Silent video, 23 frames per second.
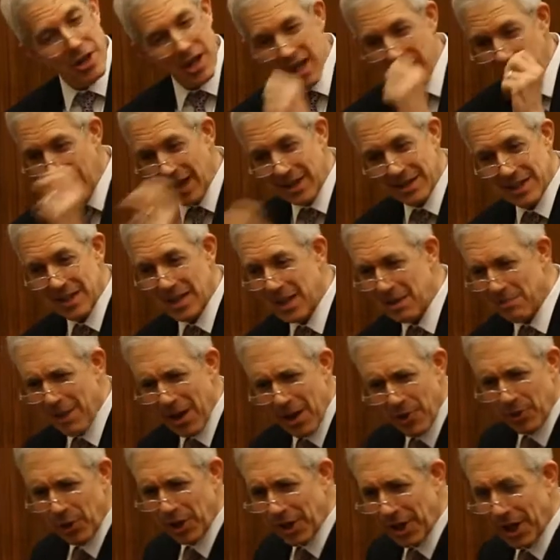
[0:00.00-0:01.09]
Yeah, that team,
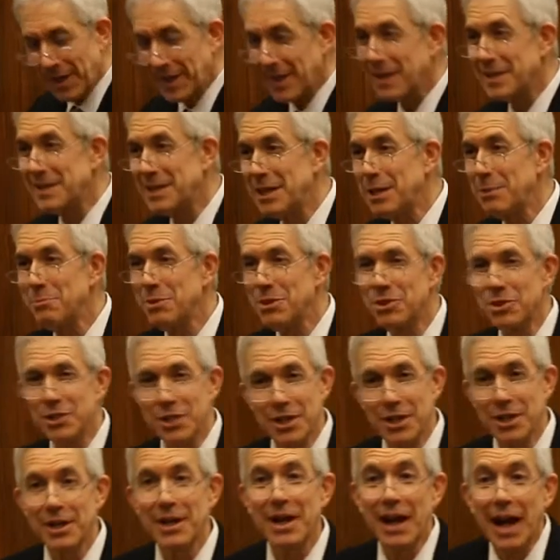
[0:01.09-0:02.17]
I really like that team this
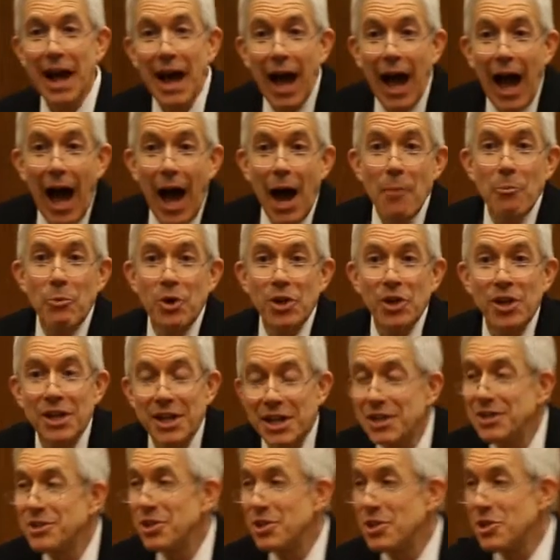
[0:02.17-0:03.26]
year. I'm
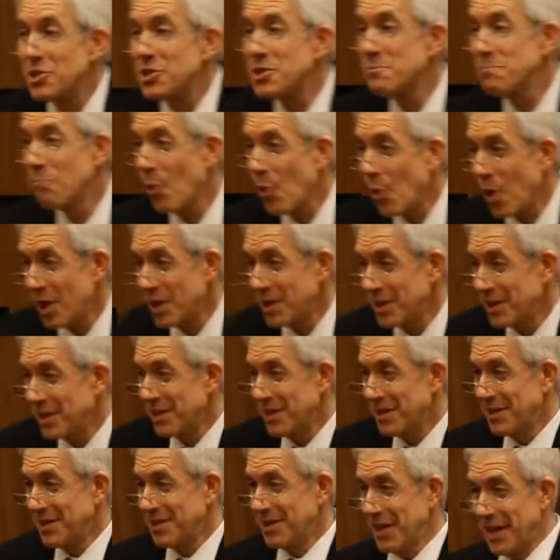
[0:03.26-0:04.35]
really into the sport,
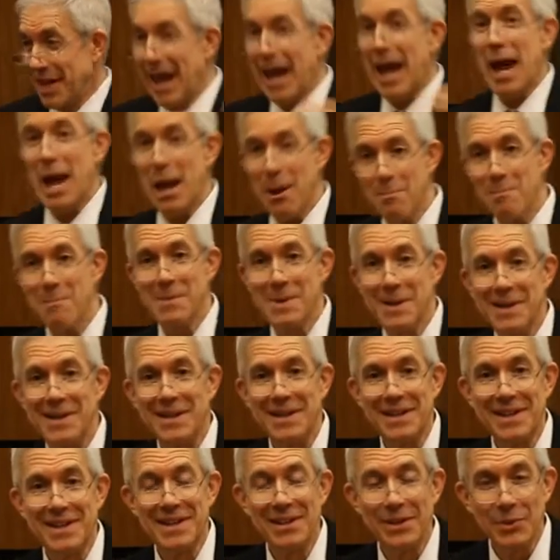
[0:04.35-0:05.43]
the game,
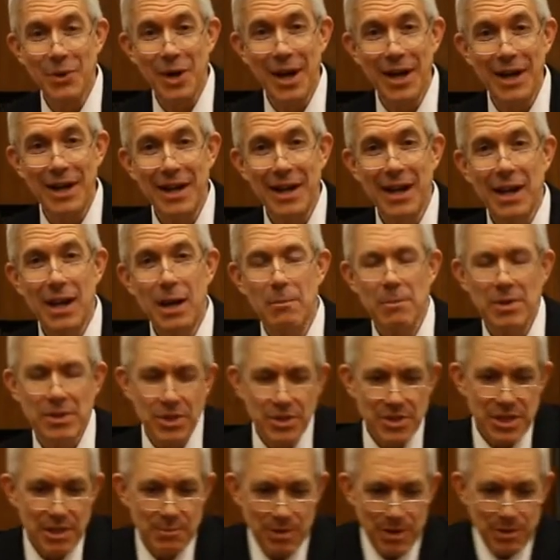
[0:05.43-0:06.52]
right? But
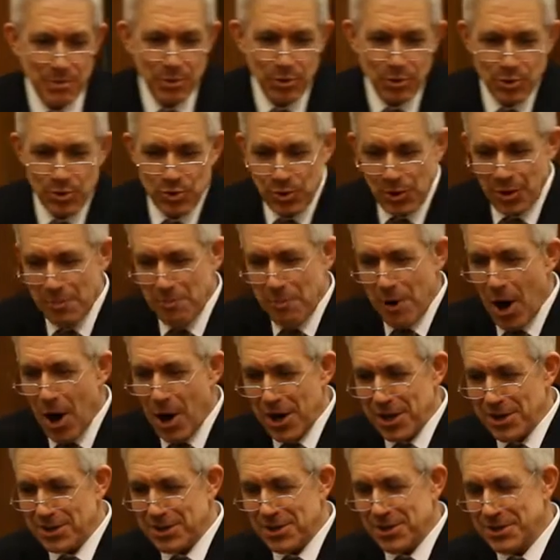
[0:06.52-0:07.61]
there's some people who are sort of
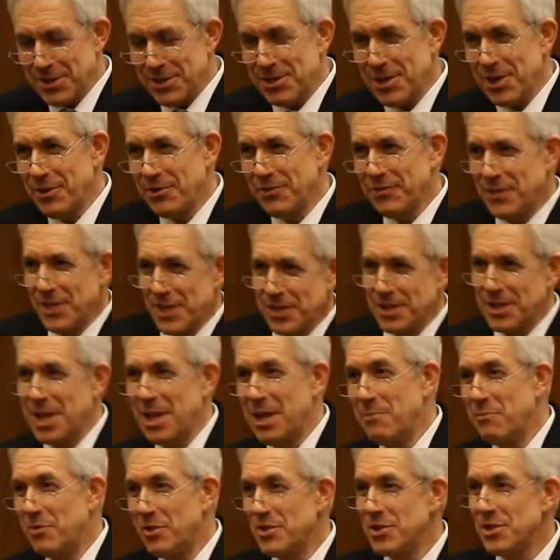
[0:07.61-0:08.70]
partisans of this
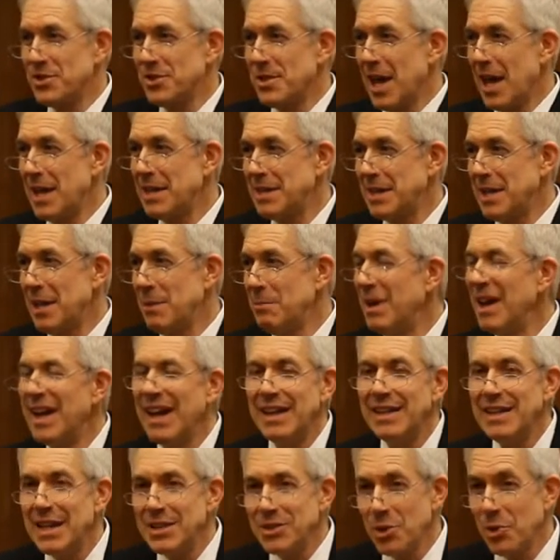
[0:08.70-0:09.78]
team versus that team,
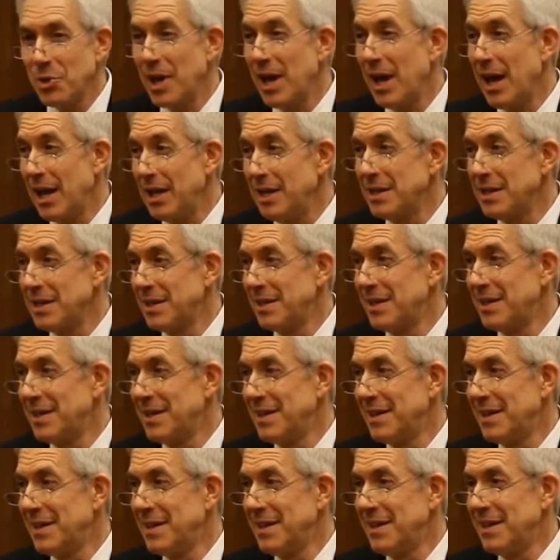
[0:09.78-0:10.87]
and that's okay,
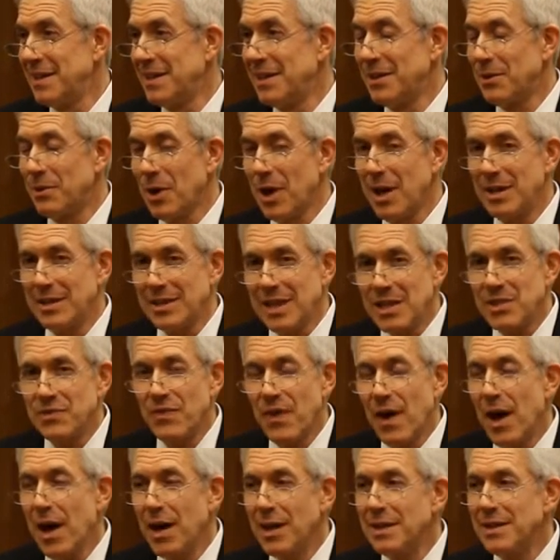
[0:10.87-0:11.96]
right? That's
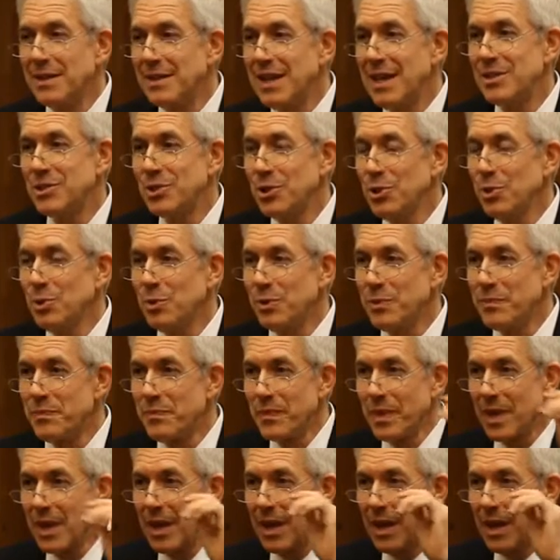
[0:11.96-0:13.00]
fine. That's cool.